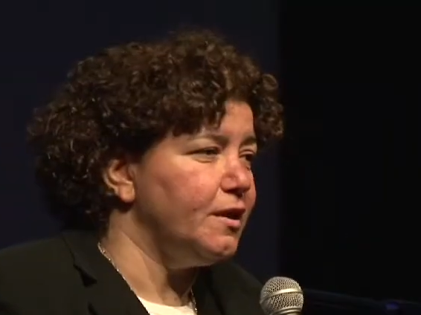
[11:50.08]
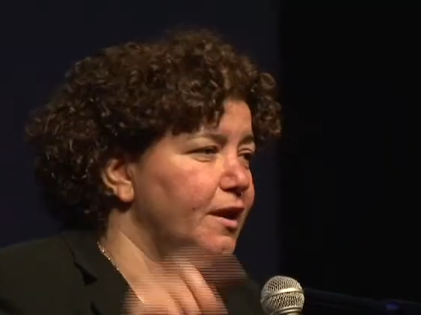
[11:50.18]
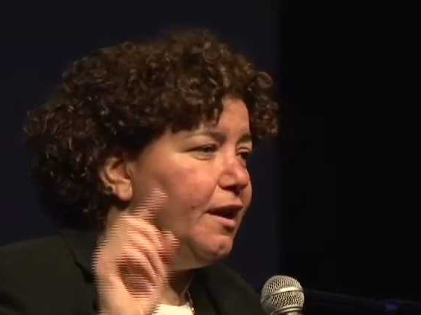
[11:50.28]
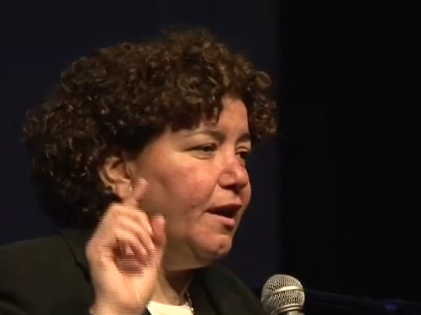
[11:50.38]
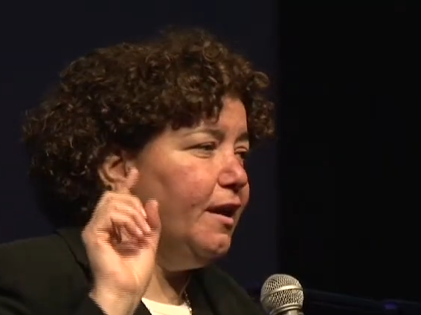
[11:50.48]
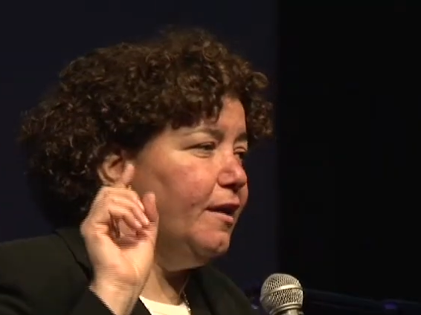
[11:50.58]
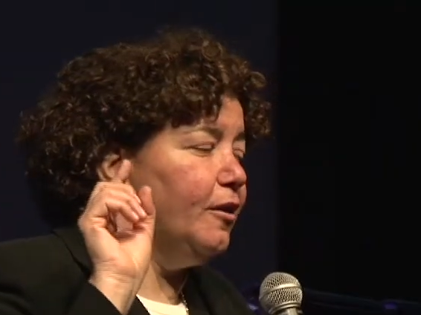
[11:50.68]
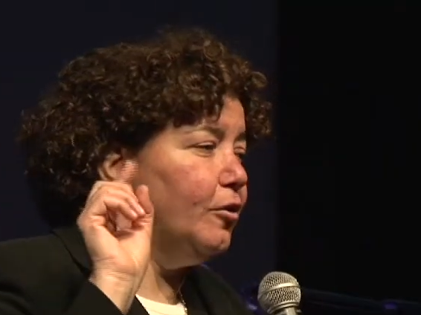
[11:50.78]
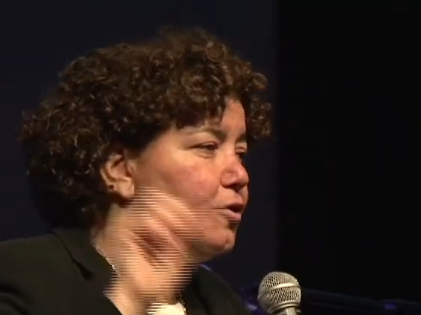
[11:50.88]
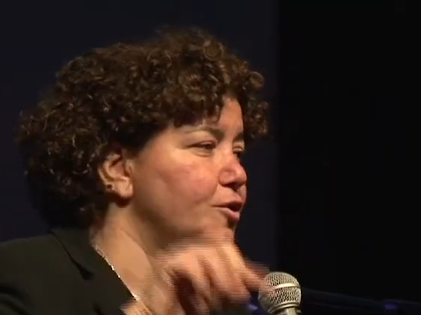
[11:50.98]
uh, the
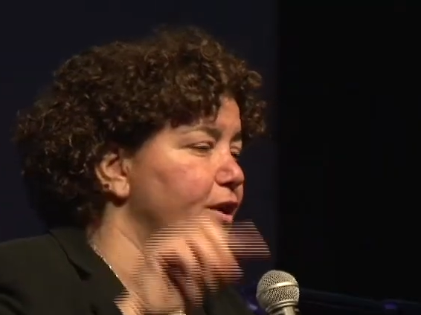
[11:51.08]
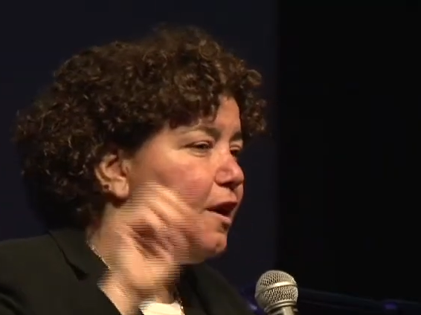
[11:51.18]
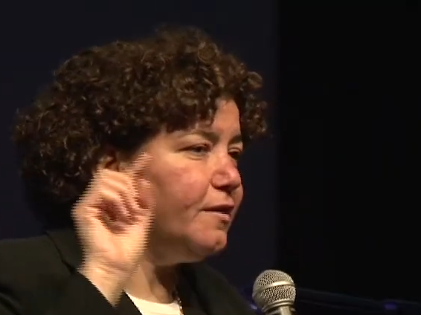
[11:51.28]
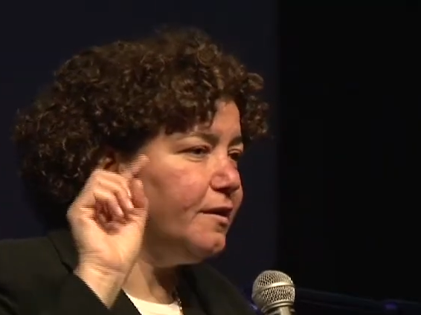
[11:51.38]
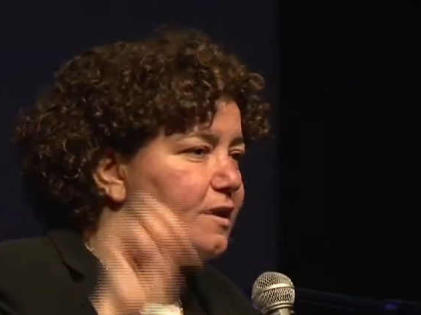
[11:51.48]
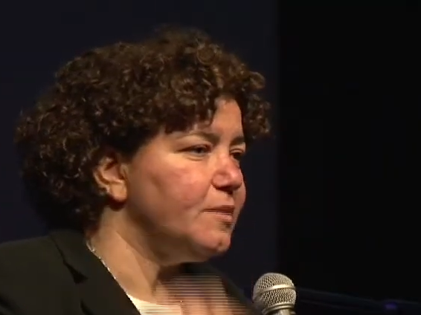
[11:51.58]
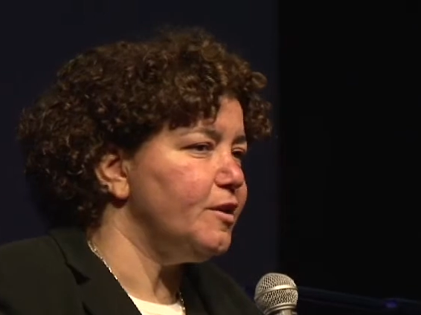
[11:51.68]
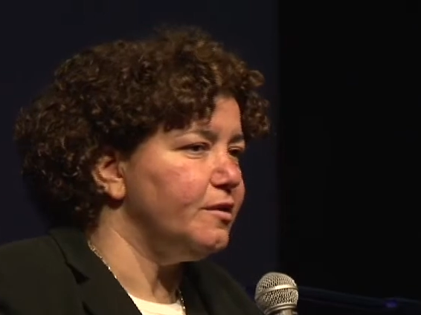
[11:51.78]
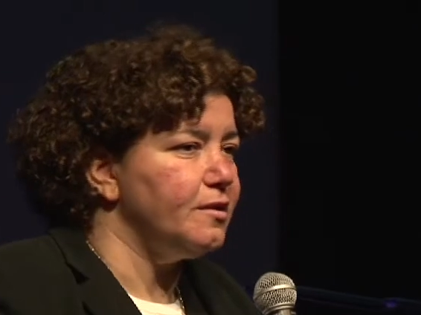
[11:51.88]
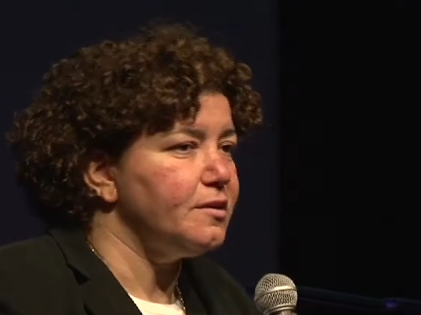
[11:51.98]
laws regarding these
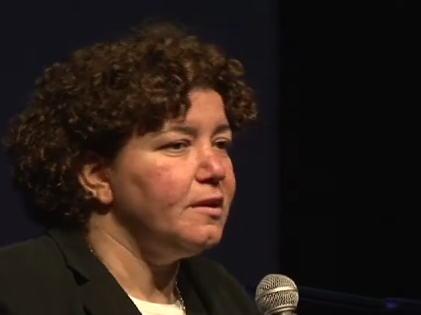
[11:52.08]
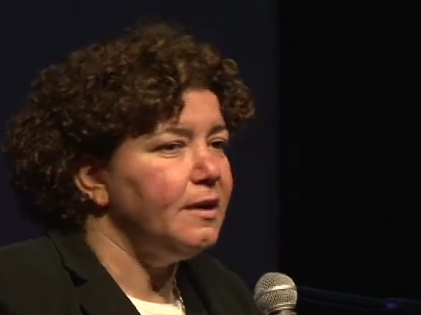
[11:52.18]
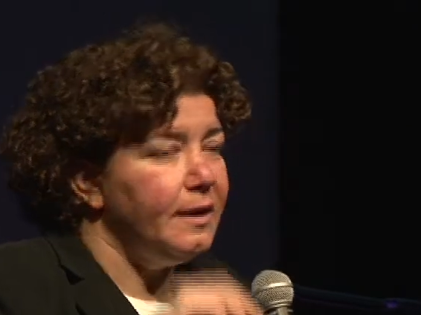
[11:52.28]
murders,